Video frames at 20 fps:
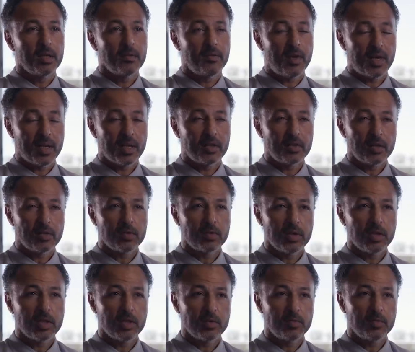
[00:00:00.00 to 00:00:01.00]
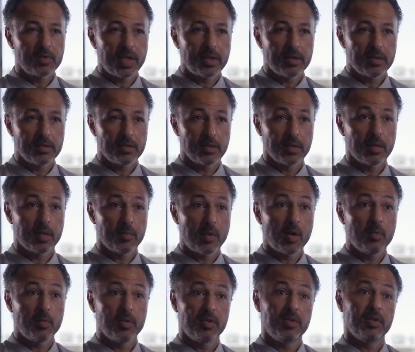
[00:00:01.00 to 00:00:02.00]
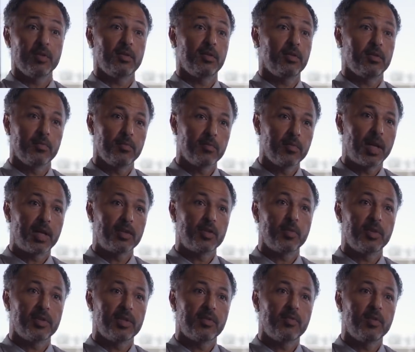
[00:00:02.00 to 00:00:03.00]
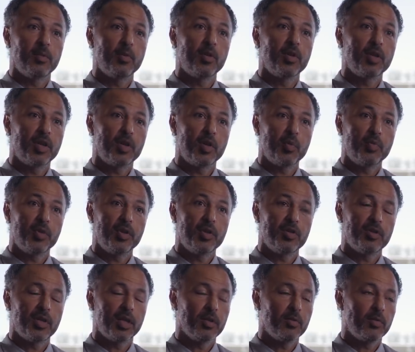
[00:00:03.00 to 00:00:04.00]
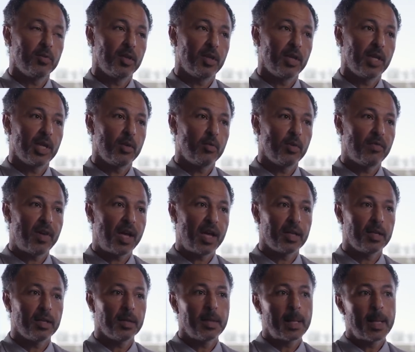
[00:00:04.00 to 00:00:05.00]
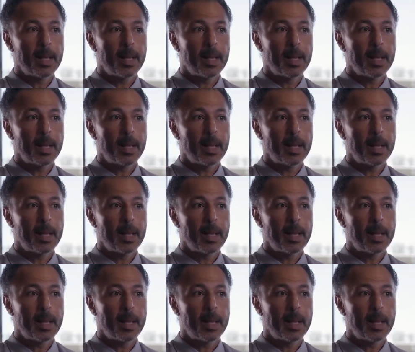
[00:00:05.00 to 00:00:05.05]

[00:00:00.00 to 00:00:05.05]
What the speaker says: Financial circumstances at the moment, as I suppose everybody can appreciate with the year we've had.